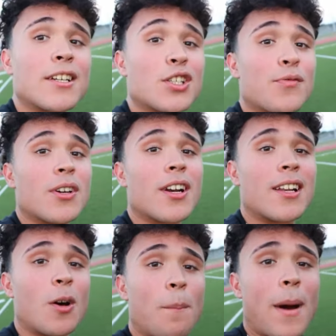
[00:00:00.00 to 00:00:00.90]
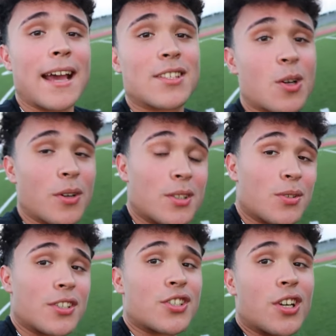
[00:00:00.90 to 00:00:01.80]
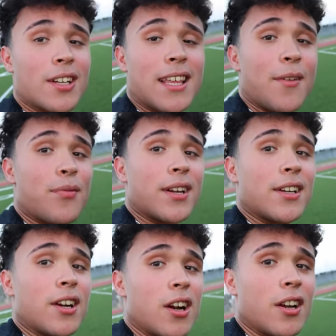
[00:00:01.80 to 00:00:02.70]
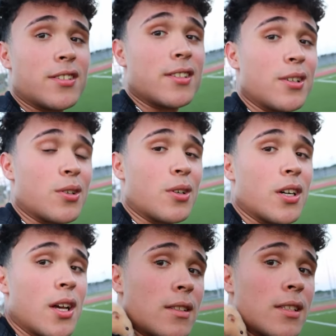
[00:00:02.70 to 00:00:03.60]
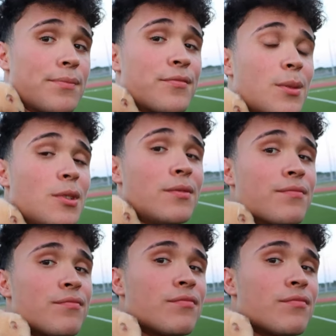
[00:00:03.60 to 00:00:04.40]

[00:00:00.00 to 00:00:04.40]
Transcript: I just feel her little bites going through the shirt. That freaking hurts a little. God damn, Hammy.